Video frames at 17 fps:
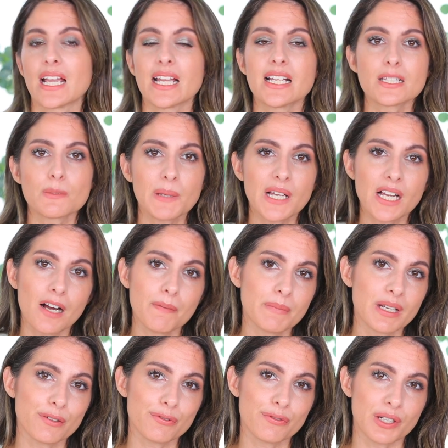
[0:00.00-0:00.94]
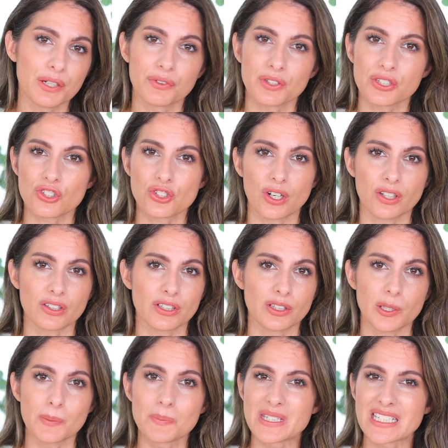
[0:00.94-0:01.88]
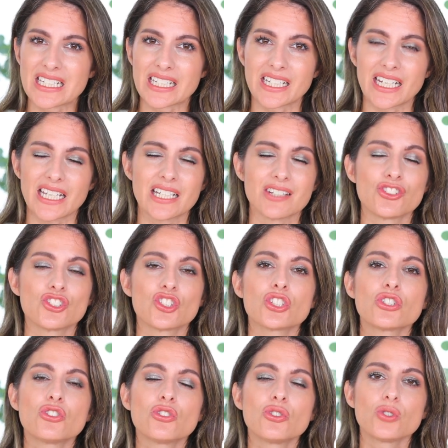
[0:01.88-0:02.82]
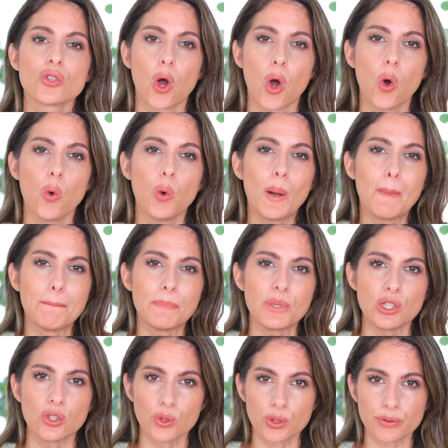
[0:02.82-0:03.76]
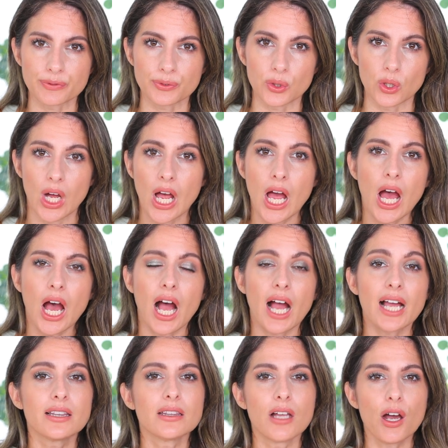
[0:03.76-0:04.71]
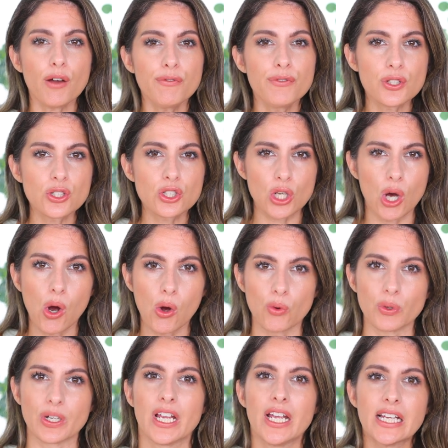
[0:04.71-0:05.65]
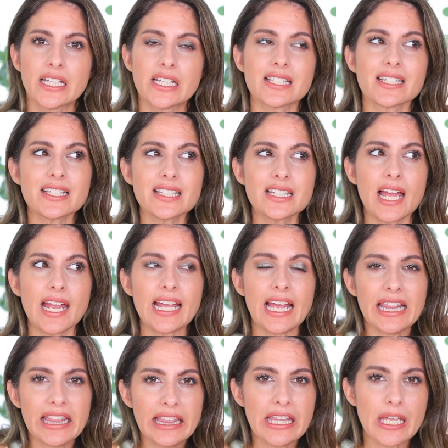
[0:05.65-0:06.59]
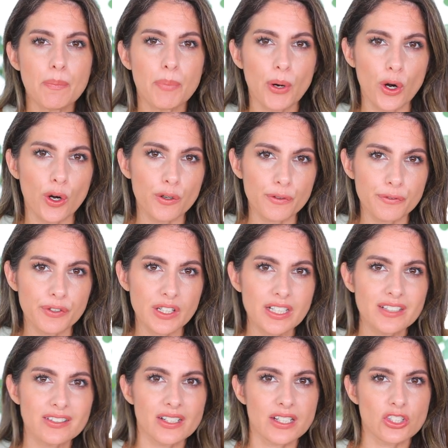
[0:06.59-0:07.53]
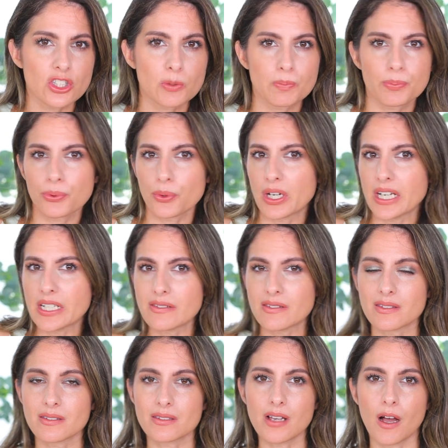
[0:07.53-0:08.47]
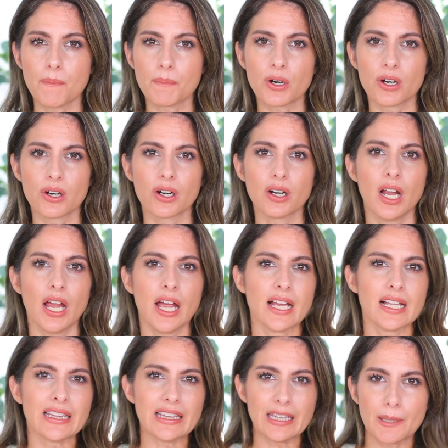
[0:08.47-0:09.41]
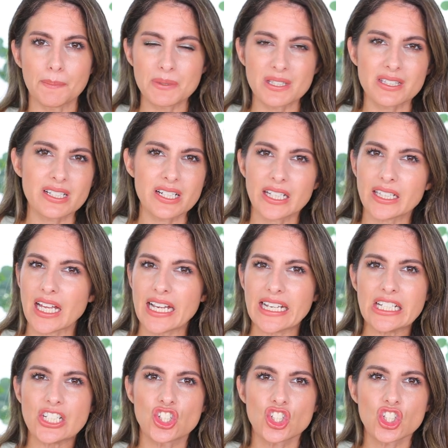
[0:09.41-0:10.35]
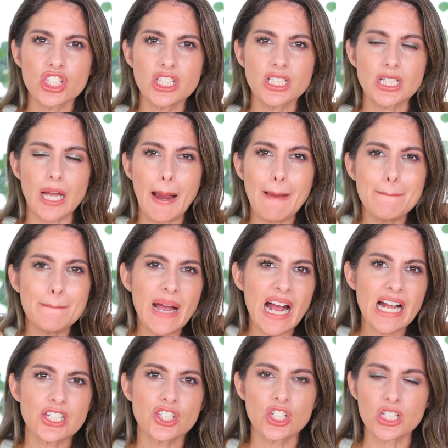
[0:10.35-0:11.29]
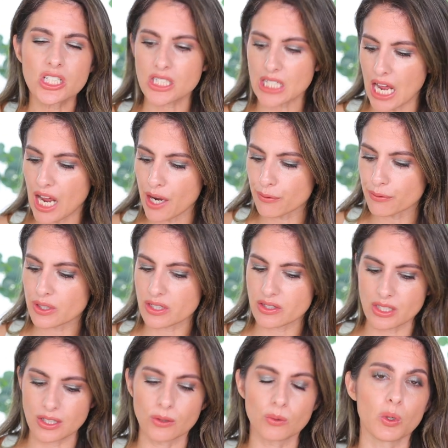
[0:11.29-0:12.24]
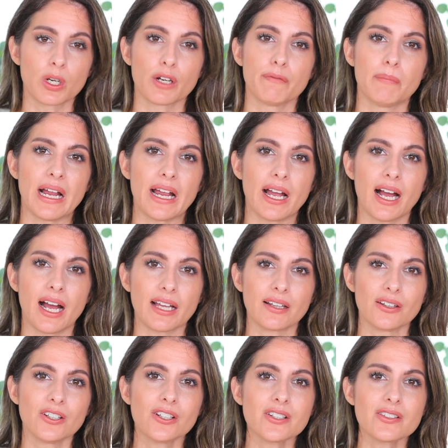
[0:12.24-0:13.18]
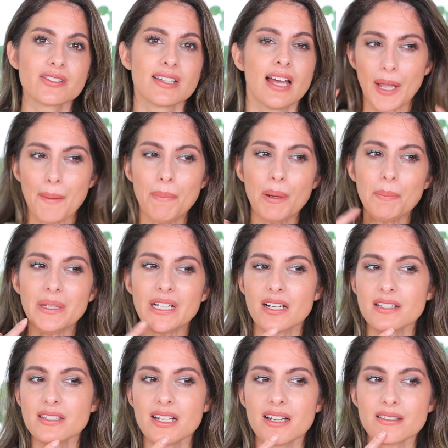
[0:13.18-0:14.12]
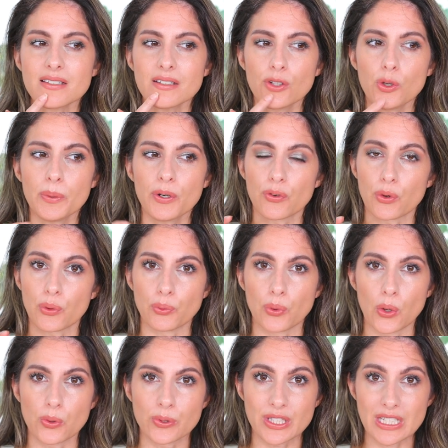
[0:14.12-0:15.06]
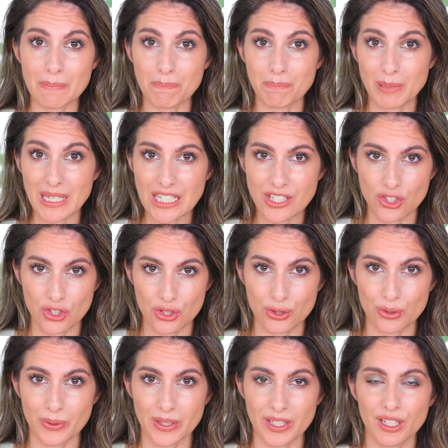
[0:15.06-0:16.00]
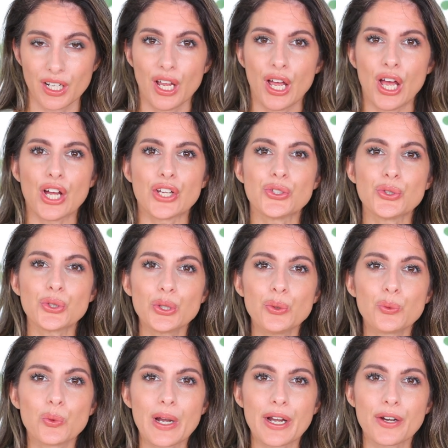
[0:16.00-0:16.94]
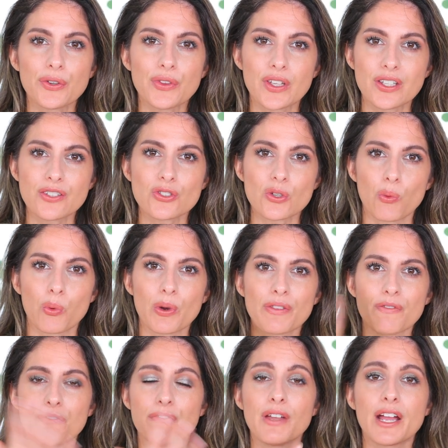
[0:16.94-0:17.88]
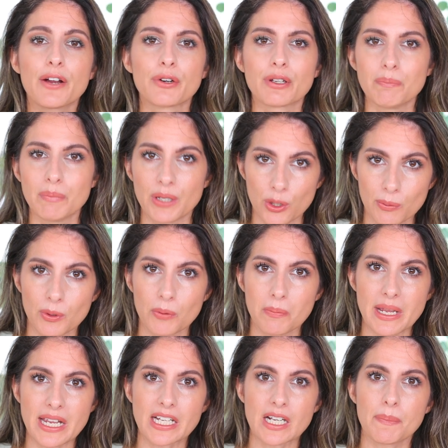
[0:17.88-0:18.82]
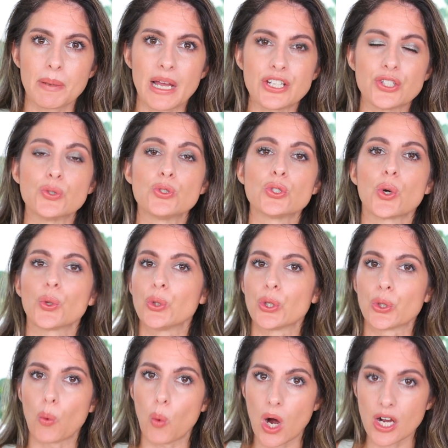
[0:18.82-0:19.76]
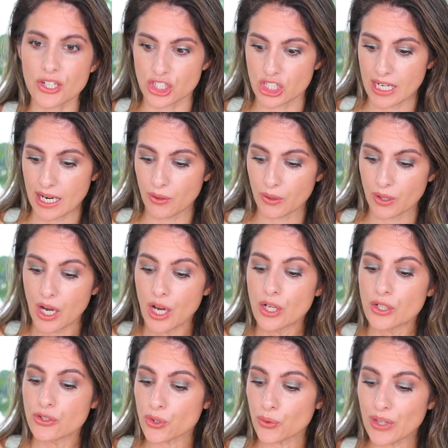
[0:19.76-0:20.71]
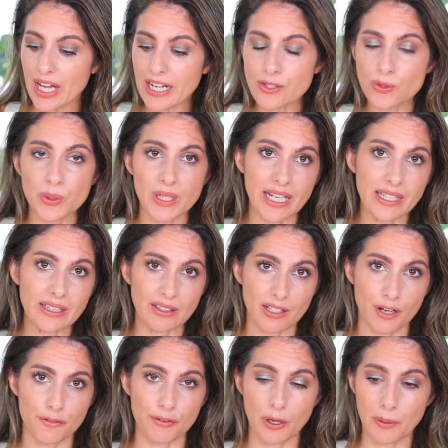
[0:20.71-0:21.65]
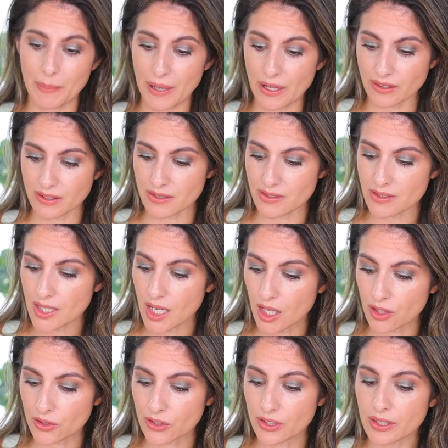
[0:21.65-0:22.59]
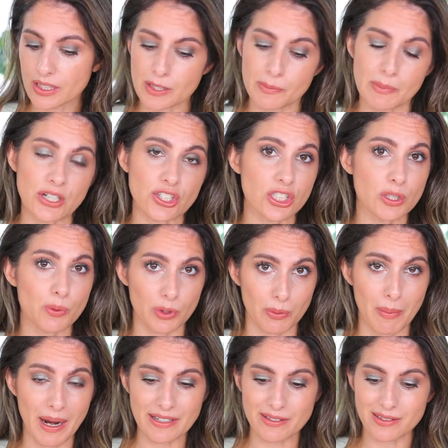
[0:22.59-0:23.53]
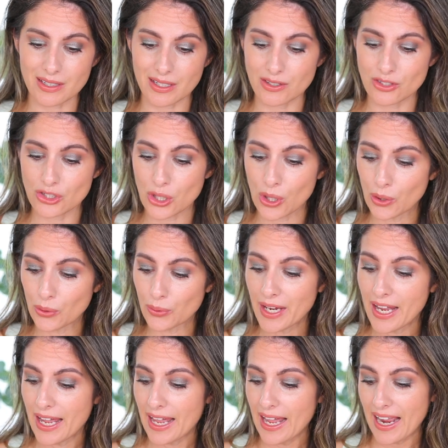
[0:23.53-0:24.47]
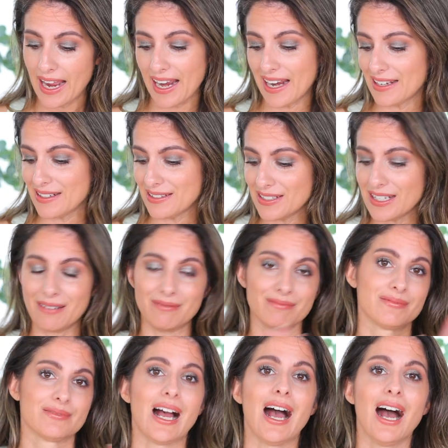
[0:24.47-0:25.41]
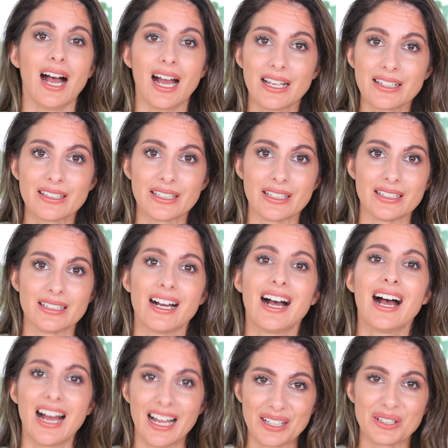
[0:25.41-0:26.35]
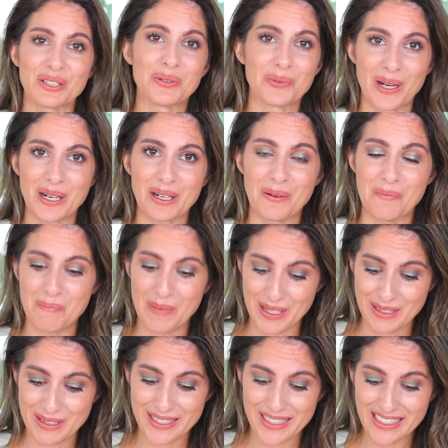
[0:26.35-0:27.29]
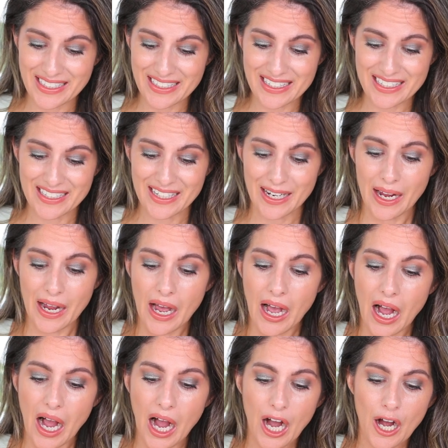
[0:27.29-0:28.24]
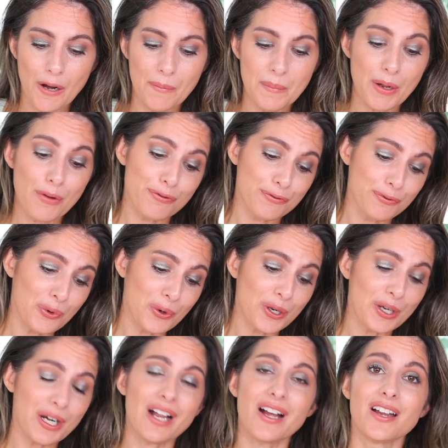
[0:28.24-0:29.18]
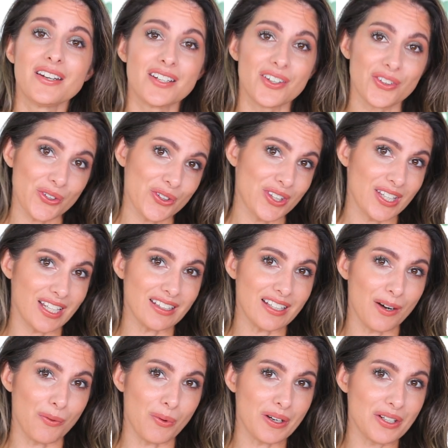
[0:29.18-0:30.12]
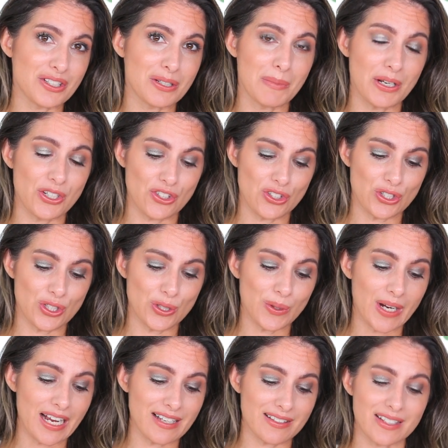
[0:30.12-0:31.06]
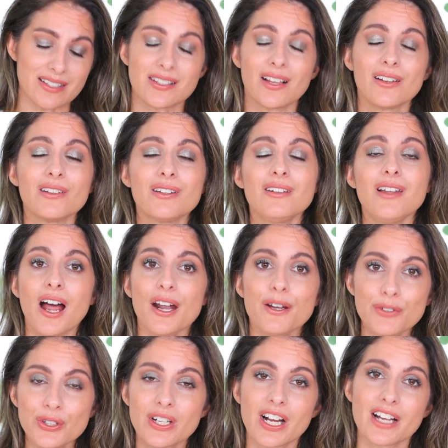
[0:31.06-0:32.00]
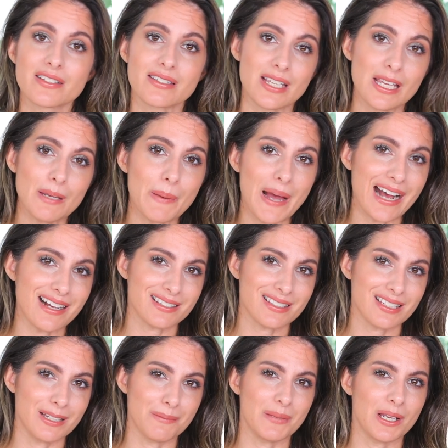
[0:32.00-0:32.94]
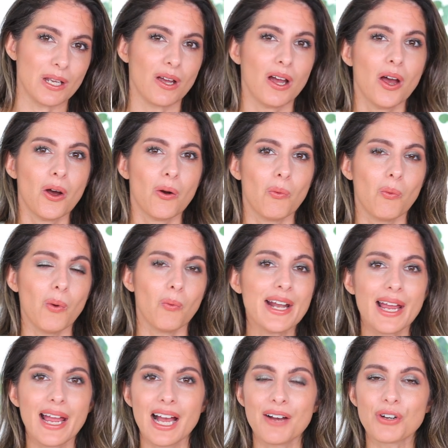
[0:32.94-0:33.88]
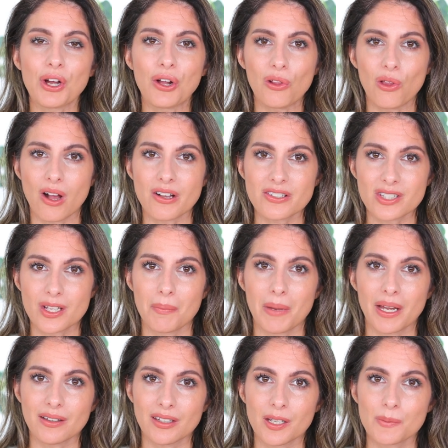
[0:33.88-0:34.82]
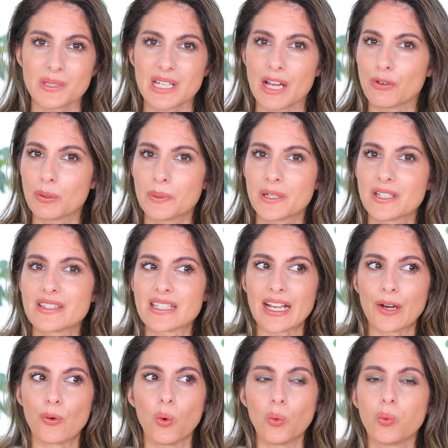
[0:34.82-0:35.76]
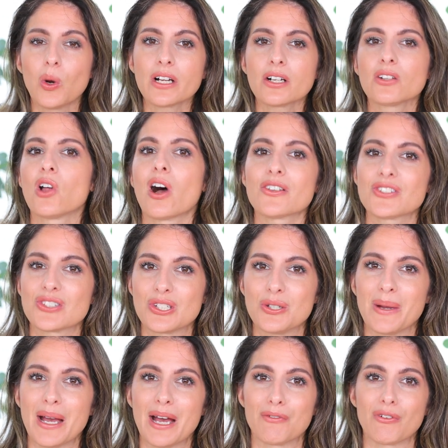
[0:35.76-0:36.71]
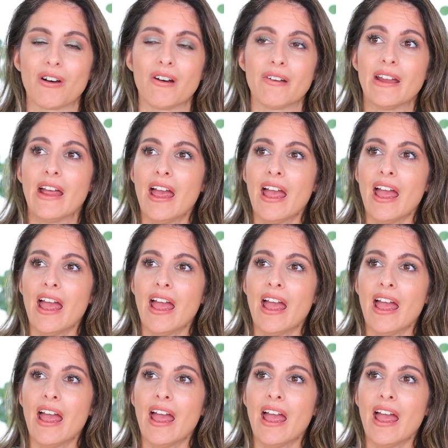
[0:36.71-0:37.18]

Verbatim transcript: It's become my favorite Charlotte lipstick. It is just so beautiful. I love the tone. This is like the perfect spring summer lipstick. Like it's just, it matches every single one of my eye looks. But because it has a little bit of a rosy peach to it, you can wear this with very minimal makeup and you don't look washed out. So that's what I love about this color, especially with my skin tone. And yeah, highly, highly recommend it. Um, for another thing that I wanted to mention to you guys is a lot of you guys keep asking me, when I have a gloss on my lips, everybody's like, well, what gloss do you have on?